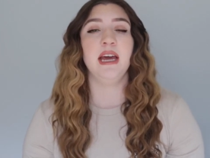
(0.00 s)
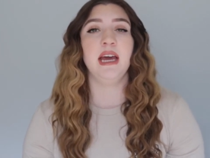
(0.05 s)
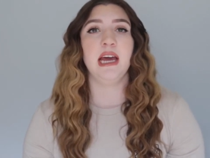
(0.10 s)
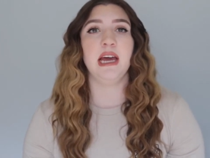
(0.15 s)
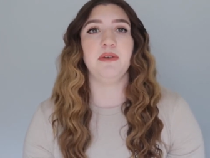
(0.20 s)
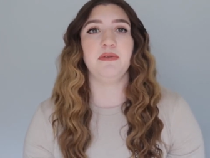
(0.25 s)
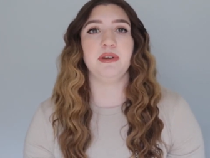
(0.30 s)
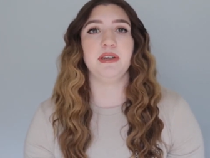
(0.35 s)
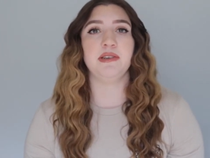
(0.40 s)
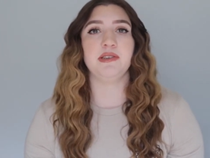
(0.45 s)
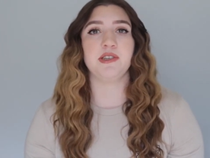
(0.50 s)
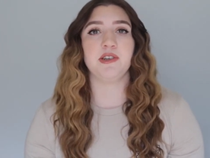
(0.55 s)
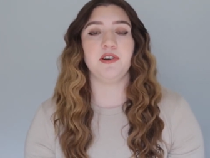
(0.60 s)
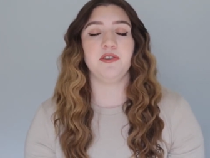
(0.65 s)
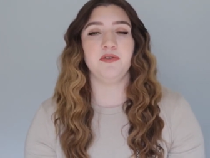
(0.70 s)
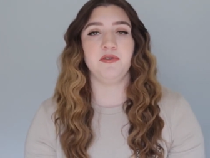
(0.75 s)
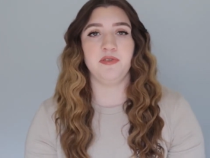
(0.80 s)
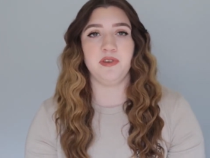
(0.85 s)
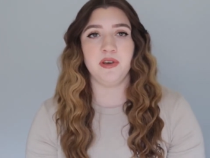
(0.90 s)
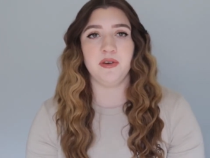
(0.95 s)
And when you
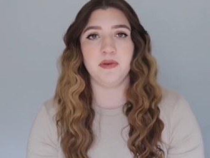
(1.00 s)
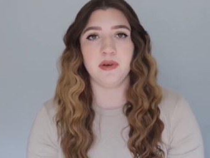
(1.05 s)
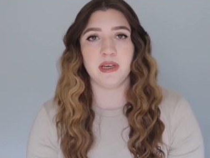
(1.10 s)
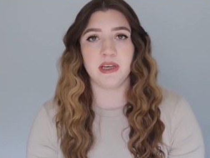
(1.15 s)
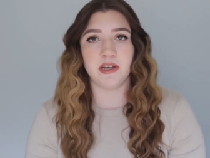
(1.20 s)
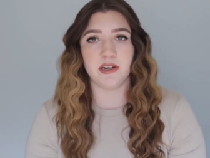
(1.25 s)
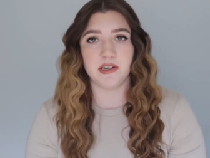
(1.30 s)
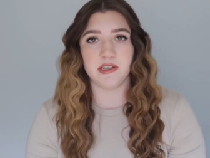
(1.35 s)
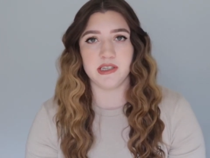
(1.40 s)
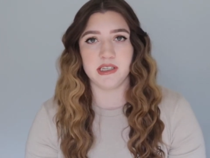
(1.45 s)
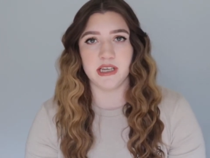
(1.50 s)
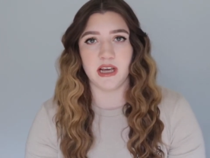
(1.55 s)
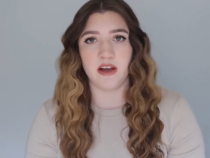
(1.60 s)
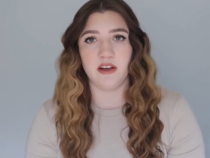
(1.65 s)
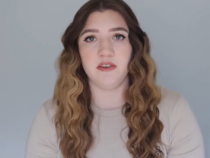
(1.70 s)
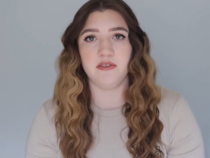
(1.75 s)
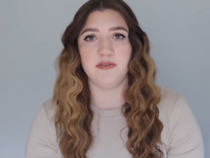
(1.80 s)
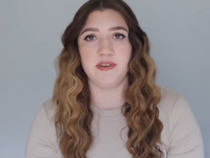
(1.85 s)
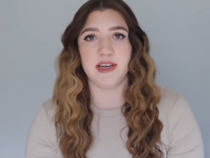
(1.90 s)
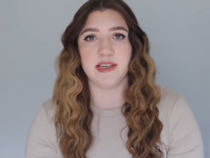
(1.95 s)
start viewing
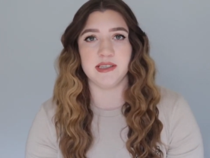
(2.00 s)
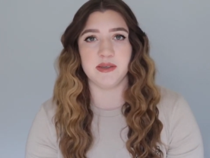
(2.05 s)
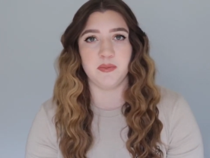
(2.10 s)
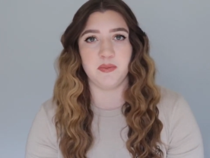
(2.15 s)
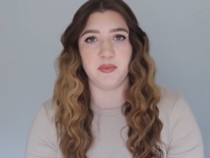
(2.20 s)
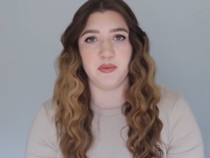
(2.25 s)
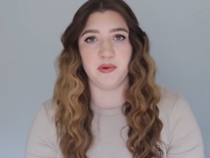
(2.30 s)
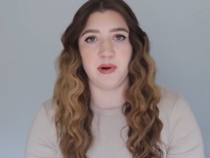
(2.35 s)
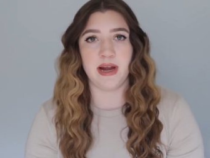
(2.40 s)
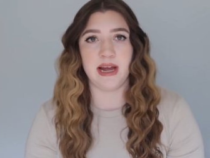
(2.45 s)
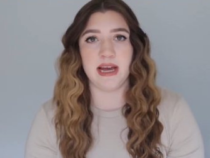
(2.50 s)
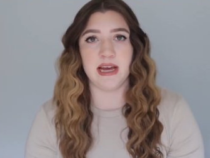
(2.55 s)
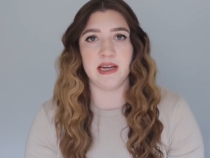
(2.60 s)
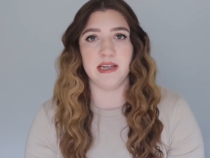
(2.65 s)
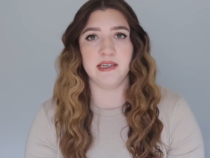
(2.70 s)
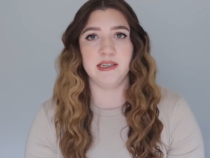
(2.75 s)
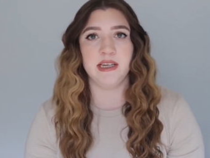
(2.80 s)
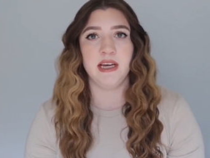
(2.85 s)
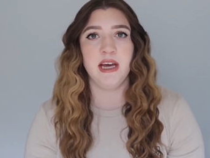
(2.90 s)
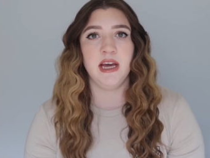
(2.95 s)
yourself as a
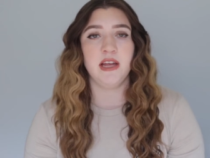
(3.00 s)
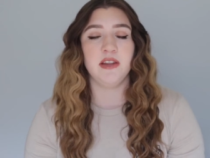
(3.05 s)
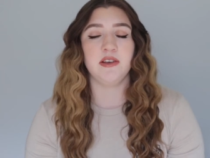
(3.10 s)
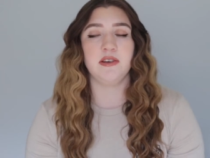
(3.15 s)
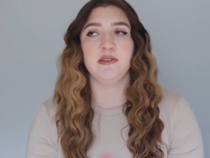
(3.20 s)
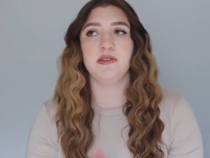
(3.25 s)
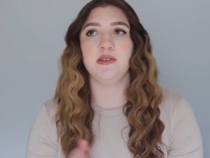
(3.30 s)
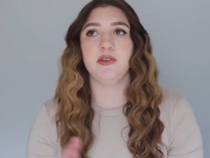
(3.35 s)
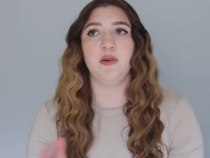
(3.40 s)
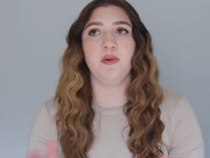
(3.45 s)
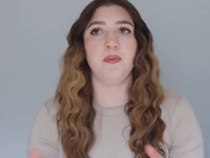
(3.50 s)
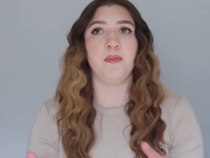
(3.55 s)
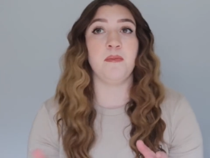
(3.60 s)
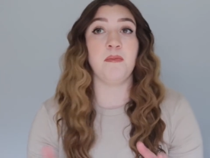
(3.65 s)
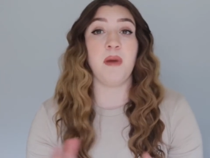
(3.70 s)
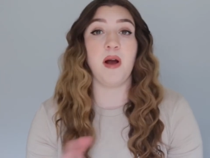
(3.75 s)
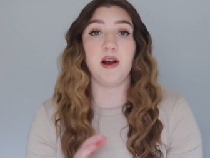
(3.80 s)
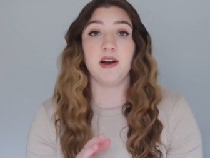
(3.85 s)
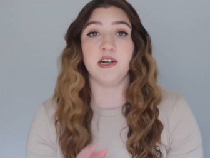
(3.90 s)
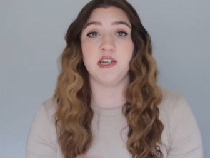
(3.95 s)
brand, there's no
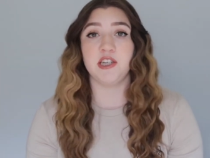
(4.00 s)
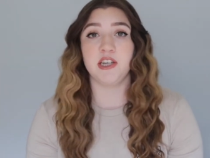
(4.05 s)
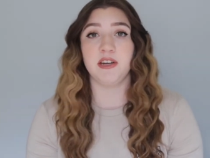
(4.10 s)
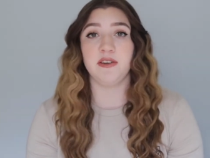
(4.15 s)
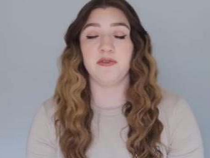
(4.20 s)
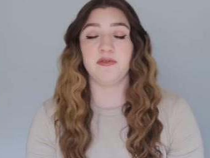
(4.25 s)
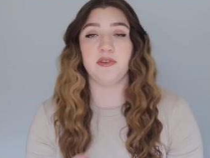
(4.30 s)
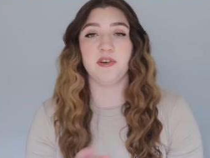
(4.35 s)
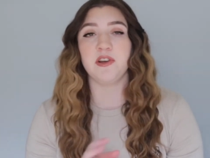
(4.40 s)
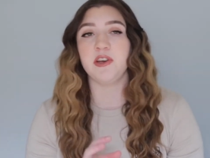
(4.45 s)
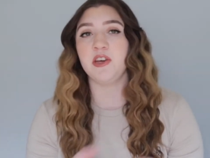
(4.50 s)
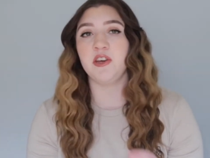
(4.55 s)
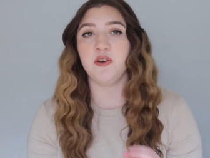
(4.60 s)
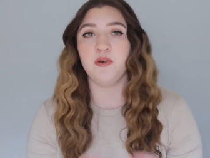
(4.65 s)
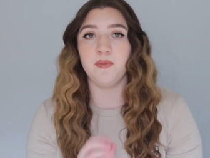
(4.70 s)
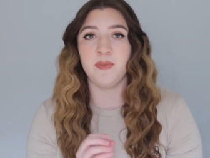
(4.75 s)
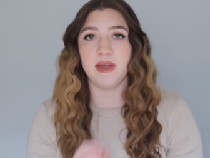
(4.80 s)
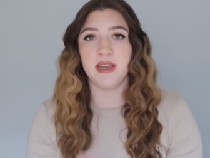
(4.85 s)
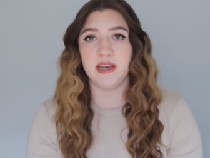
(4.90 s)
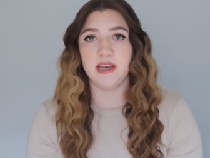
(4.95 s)
margin for
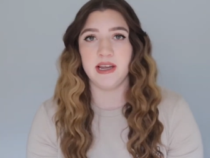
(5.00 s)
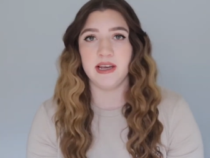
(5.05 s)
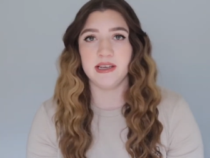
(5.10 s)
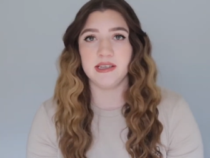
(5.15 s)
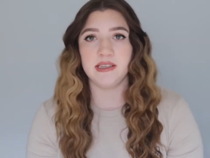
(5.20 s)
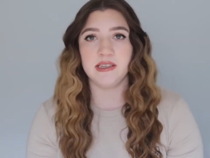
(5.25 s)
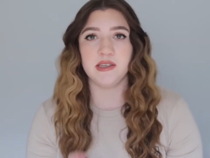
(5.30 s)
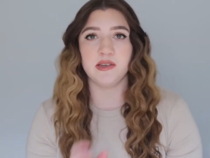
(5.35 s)
humanness.